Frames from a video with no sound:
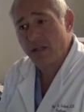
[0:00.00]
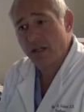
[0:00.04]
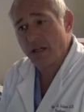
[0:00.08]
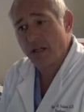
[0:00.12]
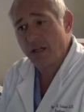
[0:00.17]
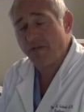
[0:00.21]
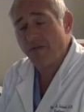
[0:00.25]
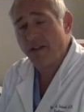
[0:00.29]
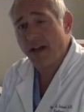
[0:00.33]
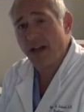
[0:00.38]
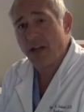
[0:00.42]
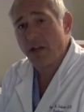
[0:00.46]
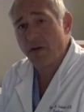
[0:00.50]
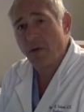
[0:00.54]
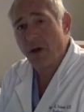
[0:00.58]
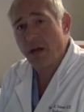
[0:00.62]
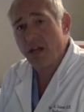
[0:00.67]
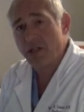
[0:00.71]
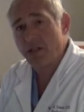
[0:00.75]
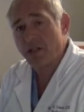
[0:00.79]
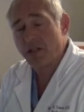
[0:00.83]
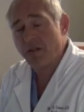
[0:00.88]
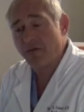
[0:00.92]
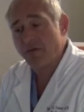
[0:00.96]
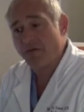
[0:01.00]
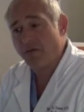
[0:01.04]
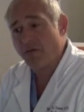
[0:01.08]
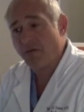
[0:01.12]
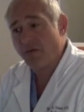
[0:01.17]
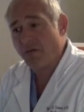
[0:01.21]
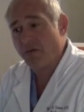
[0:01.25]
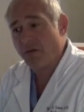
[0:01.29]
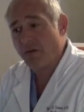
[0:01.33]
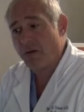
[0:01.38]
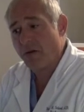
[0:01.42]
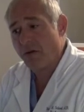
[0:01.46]
and evaluation
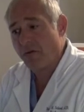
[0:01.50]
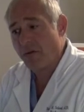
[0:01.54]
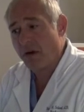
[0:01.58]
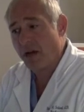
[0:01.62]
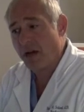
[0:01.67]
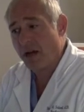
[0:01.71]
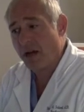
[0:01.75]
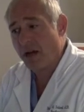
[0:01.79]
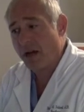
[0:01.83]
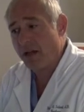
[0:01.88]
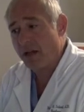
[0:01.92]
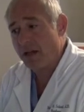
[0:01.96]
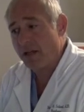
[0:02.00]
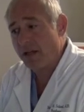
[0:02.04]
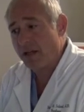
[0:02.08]
for uh,